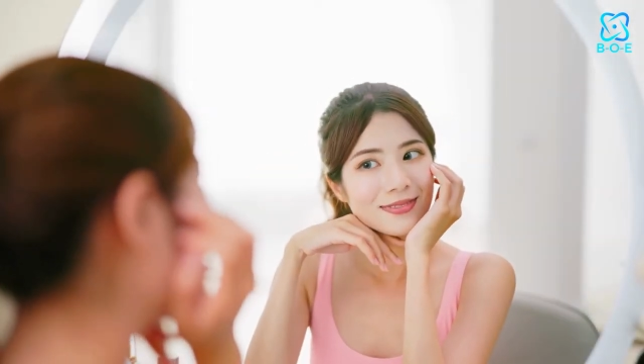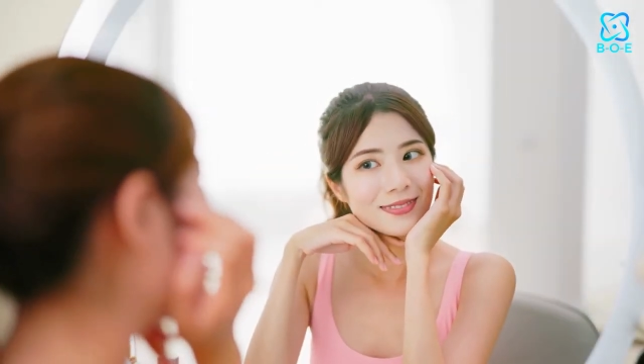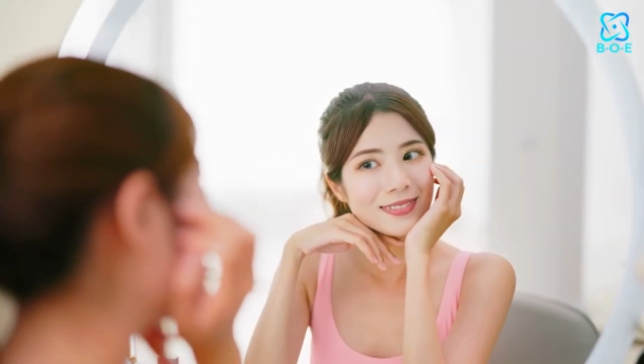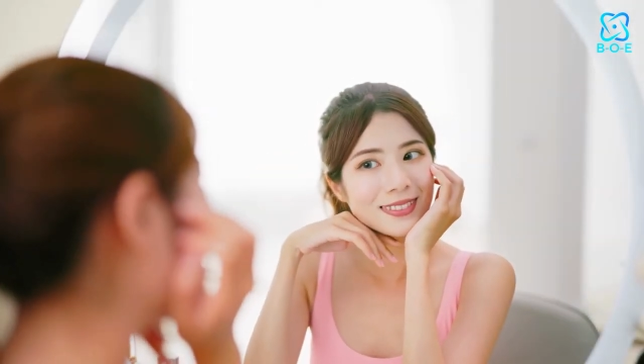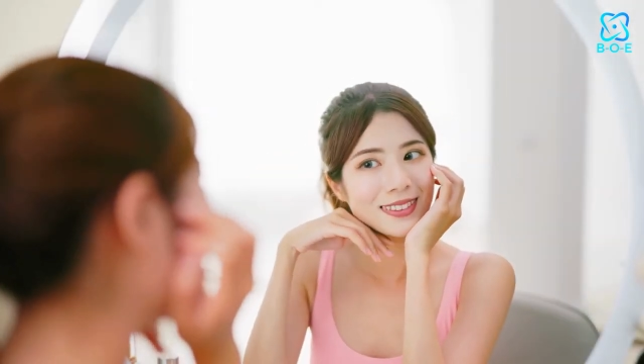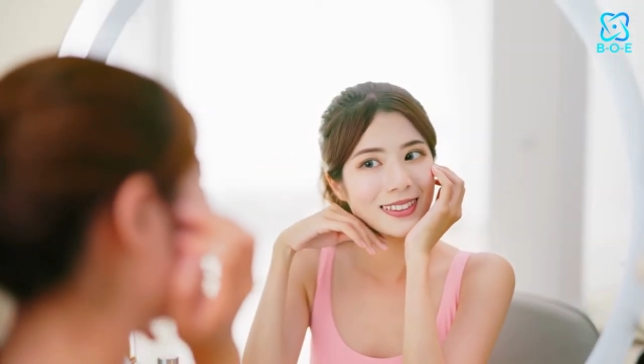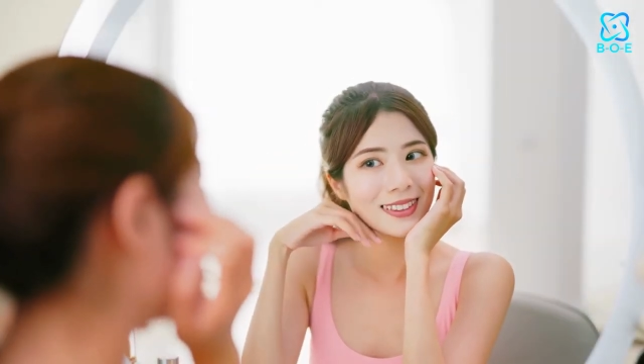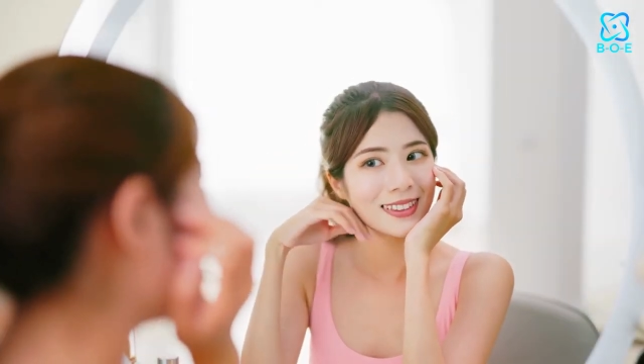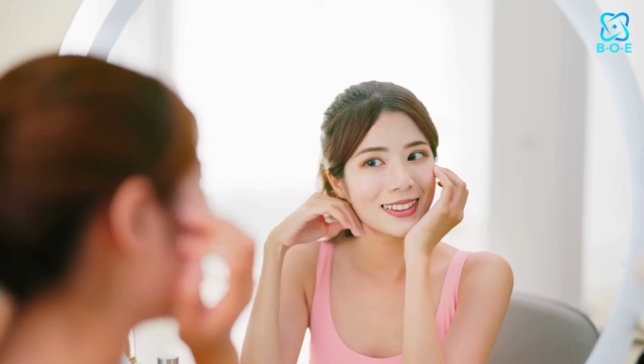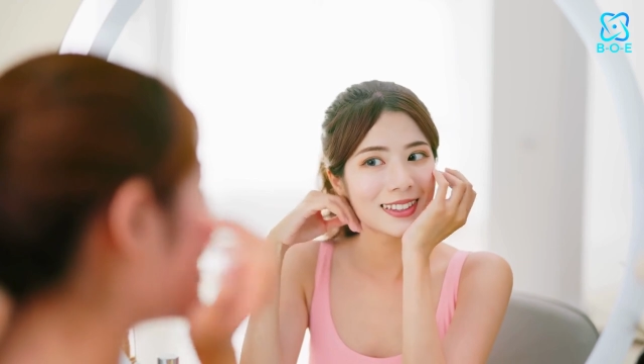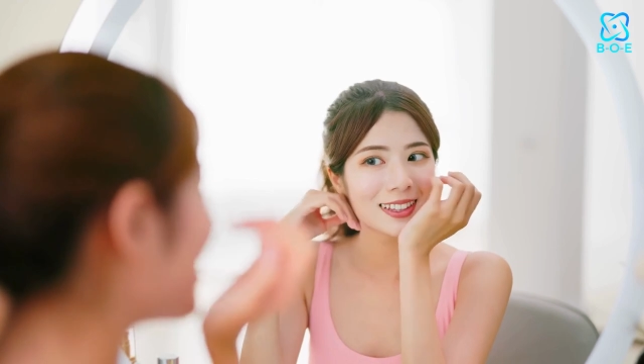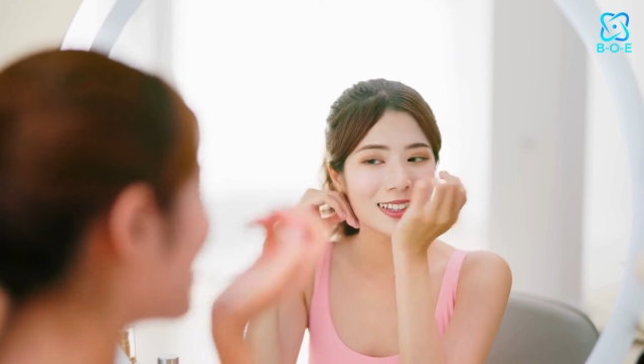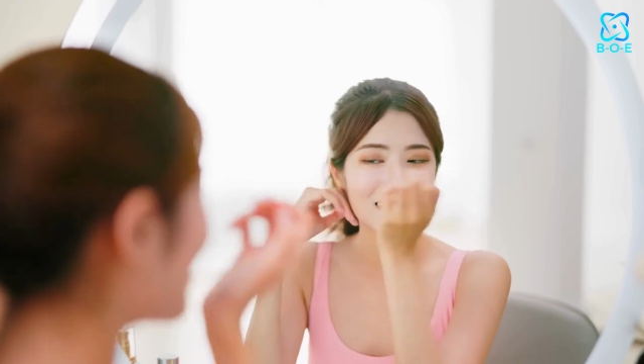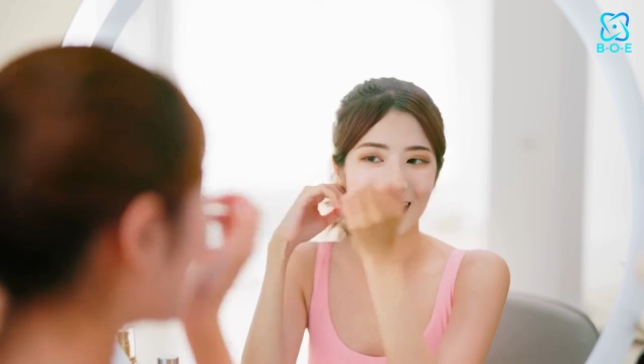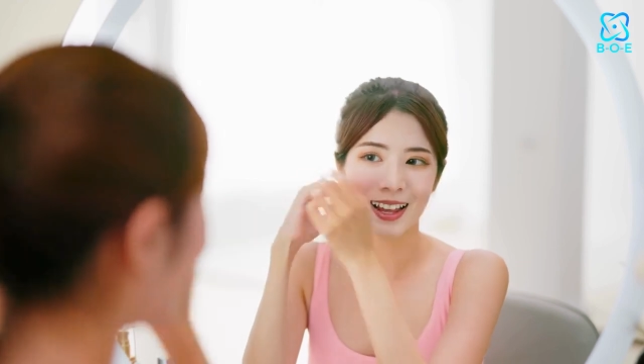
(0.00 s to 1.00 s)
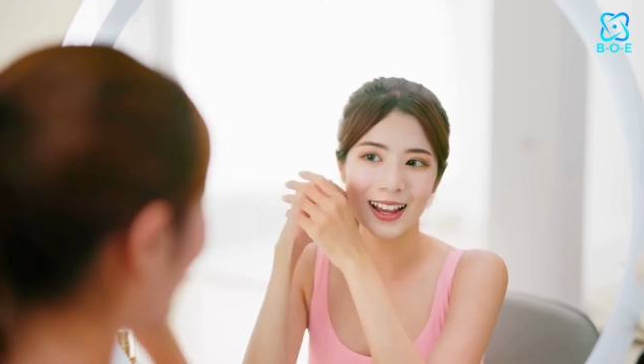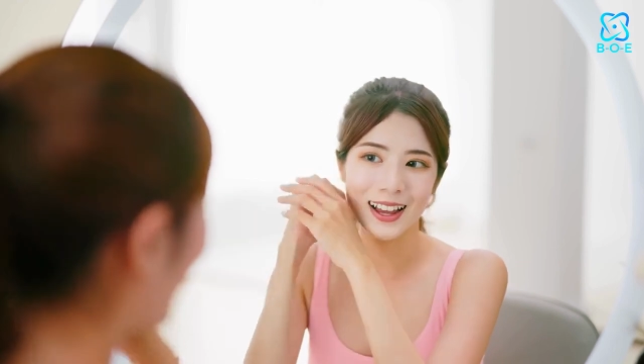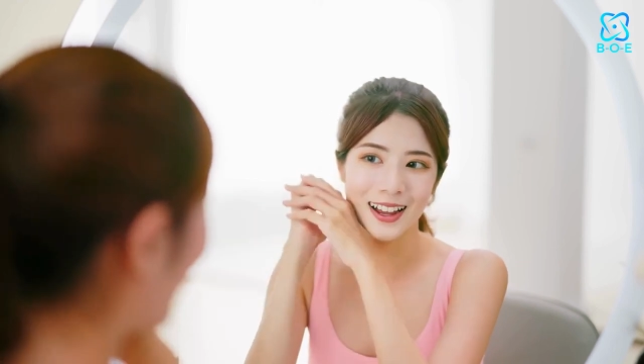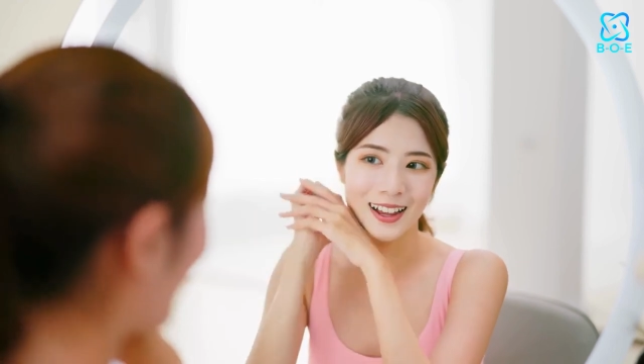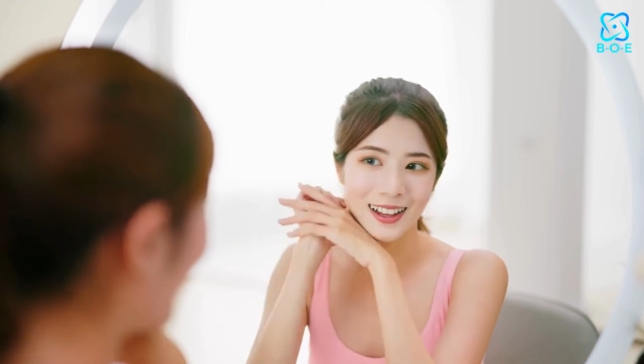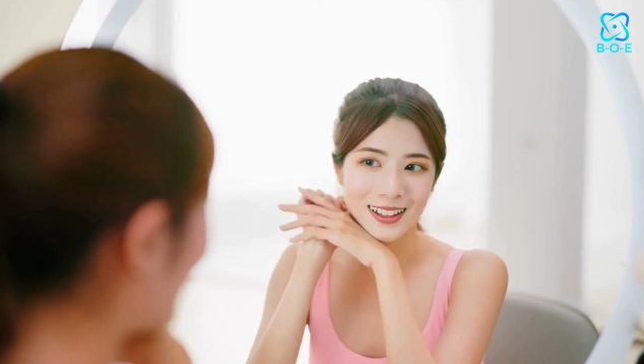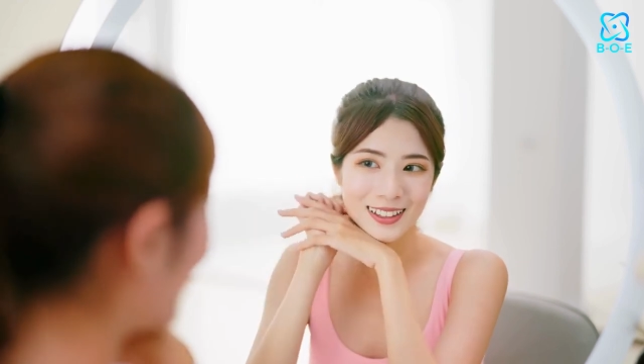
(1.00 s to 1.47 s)
unveiling a
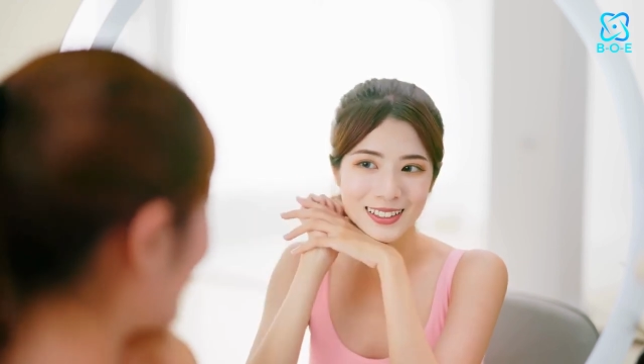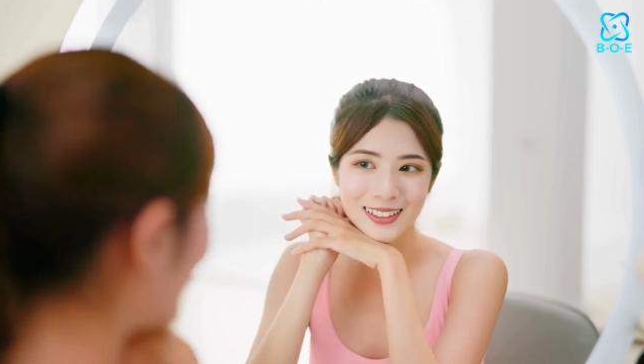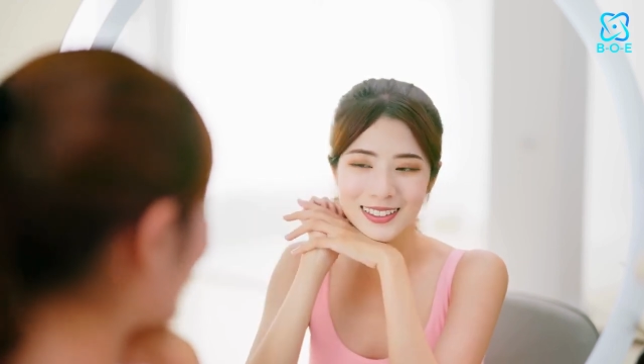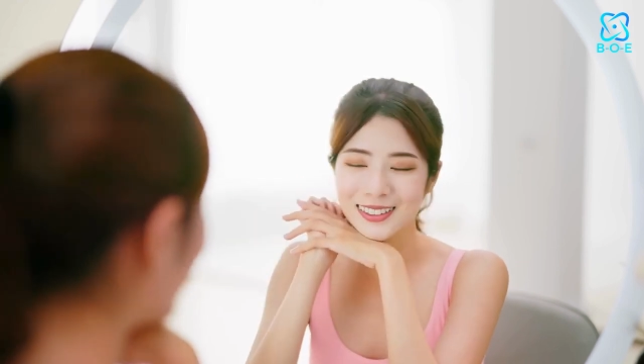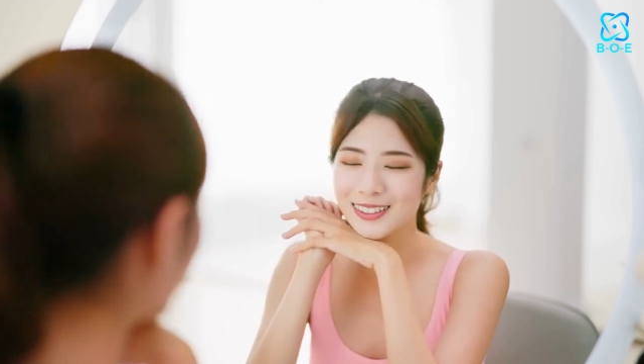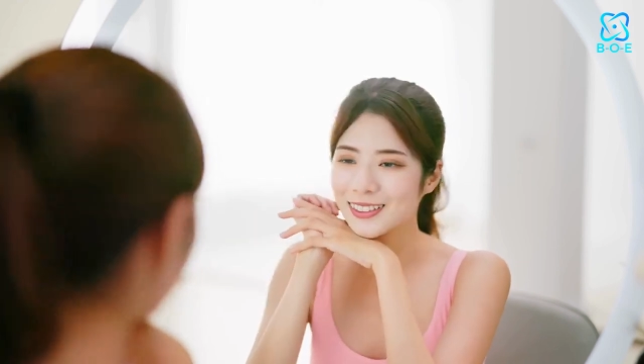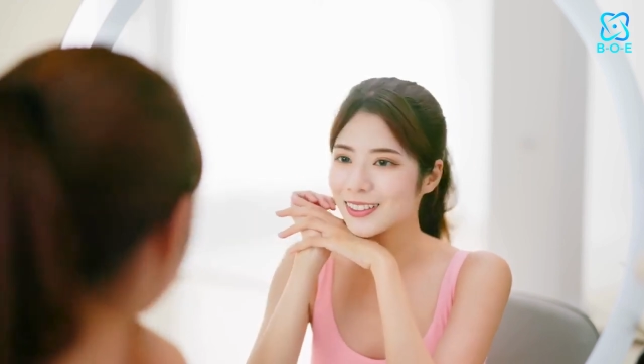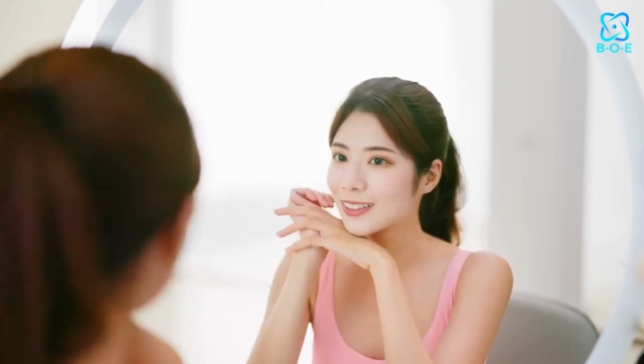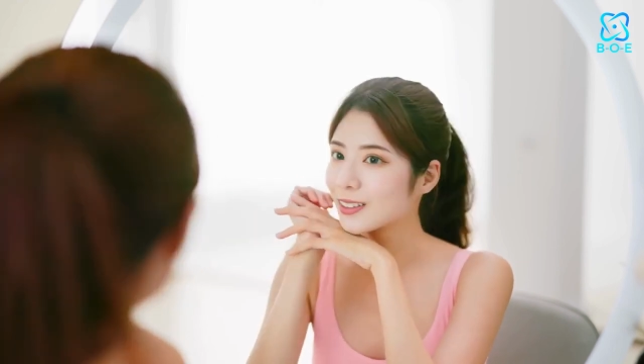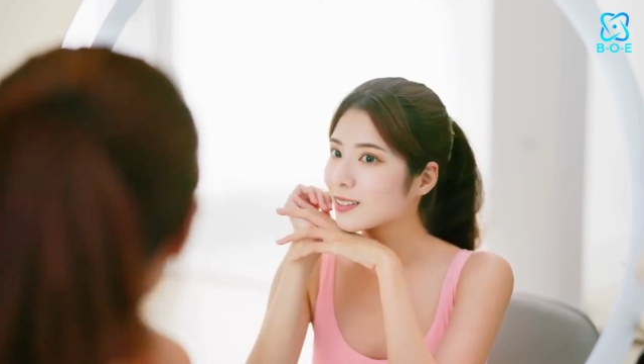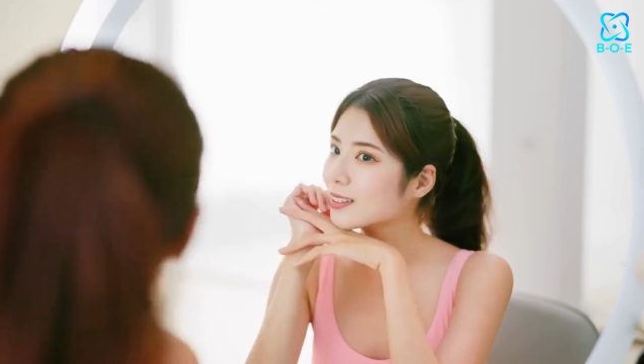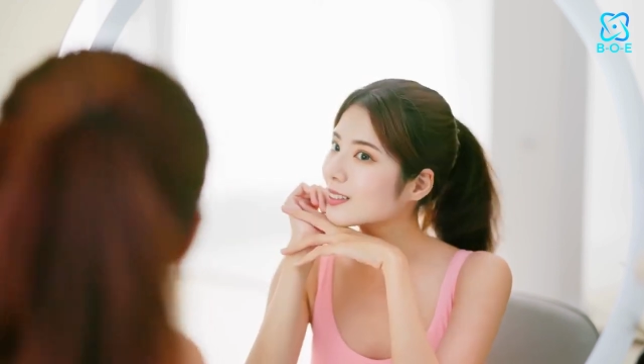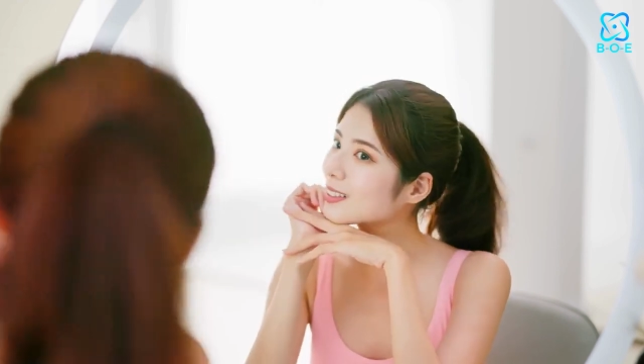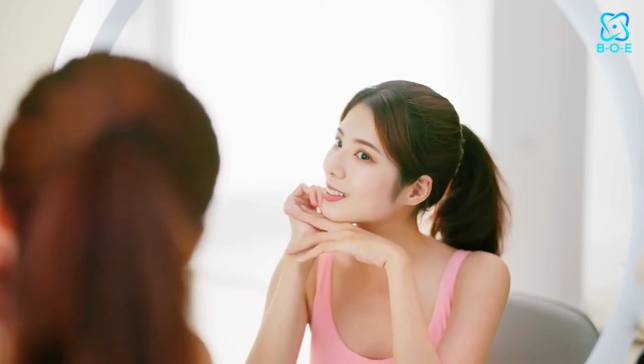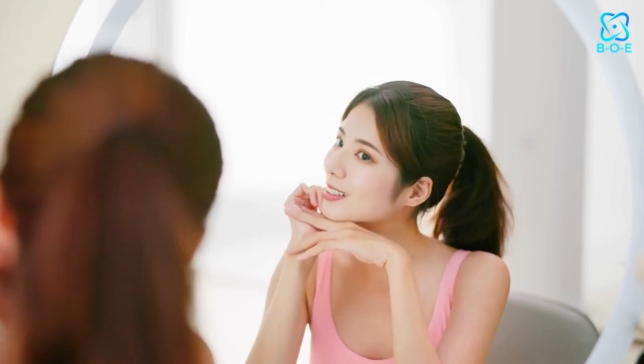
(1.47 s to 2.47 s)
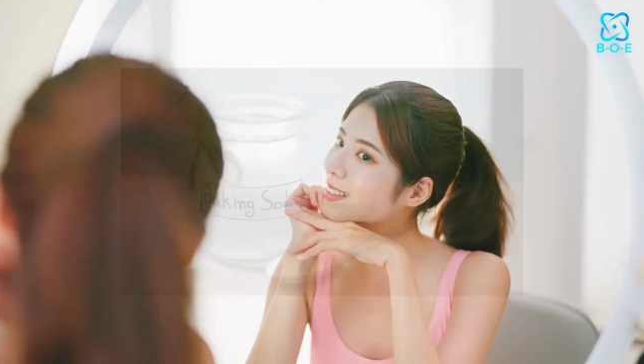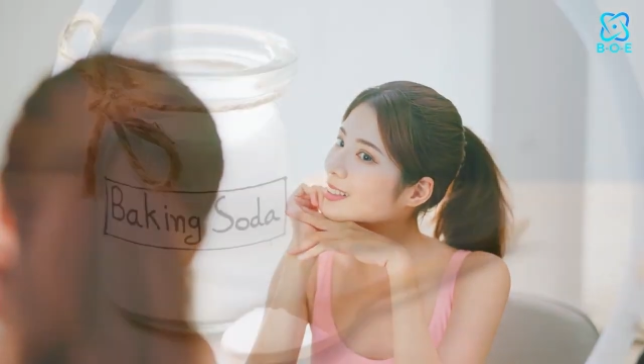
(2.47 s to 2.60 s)
revitalized, youthful glow.